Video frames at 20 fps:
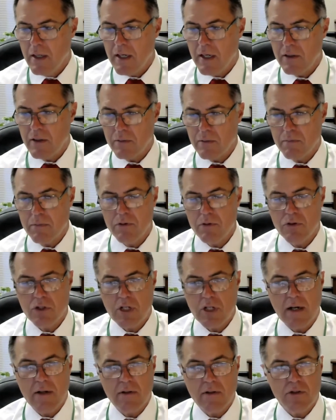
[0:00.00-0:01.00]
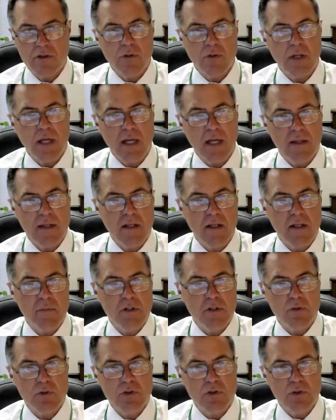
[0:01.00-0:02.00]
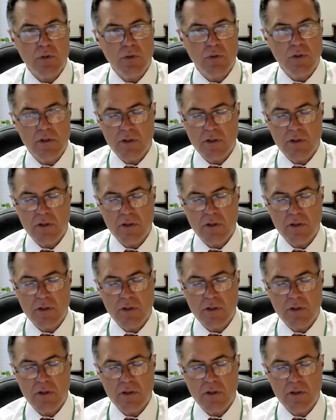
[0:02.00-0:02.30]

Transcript: and their child is okay in the elementary school